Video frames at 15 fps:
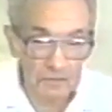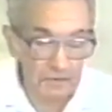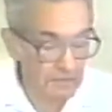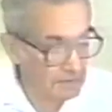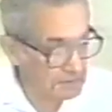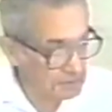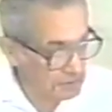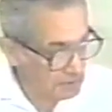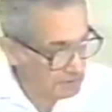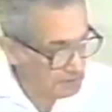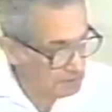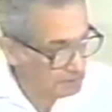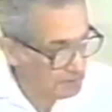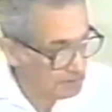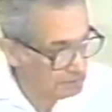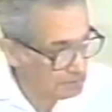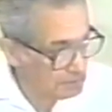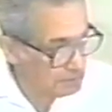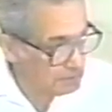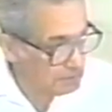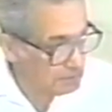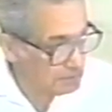what are they talking about?
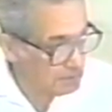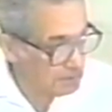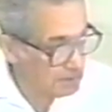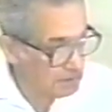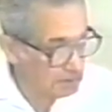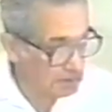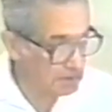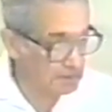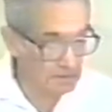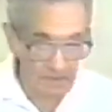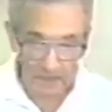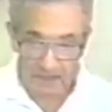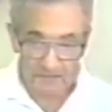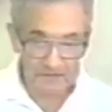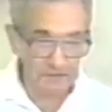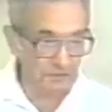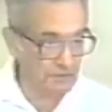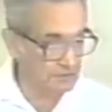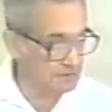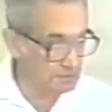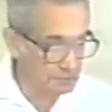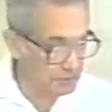Here, I asked
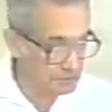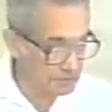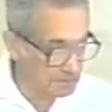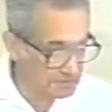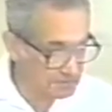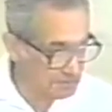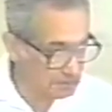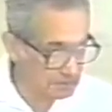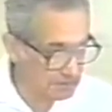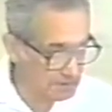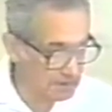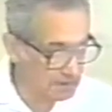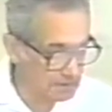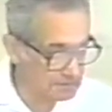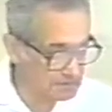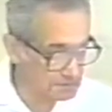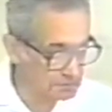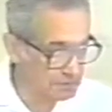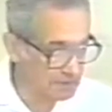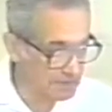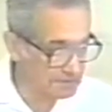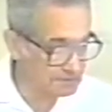a simple question. I want to get a
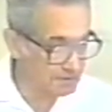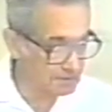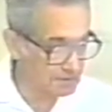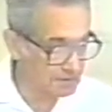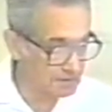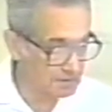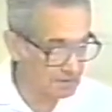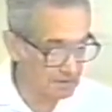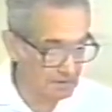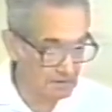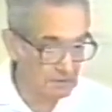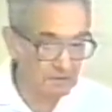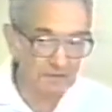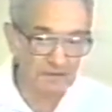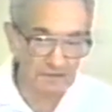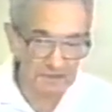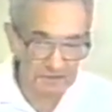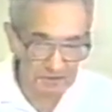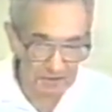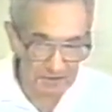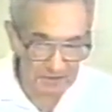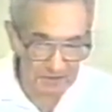simple answer. What are
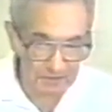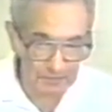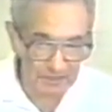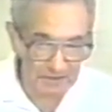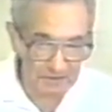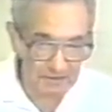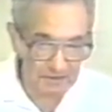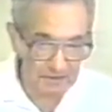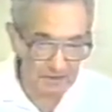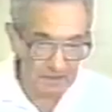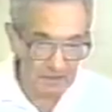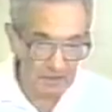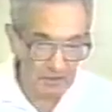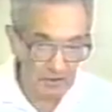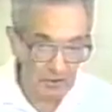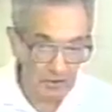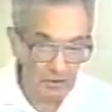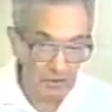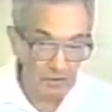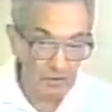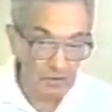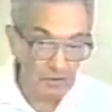they talking about?
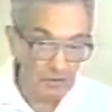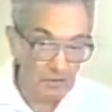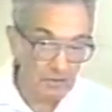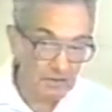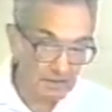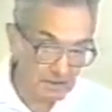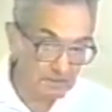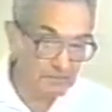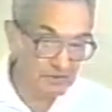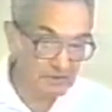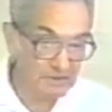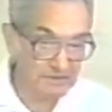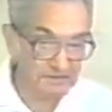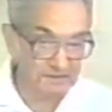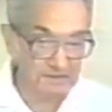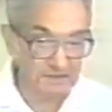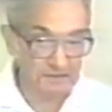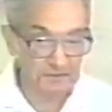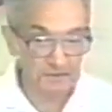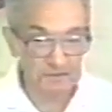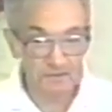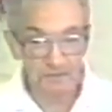He had been
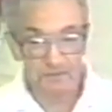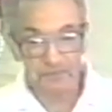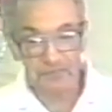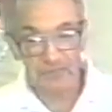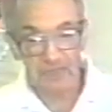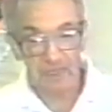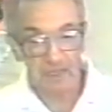listening to them.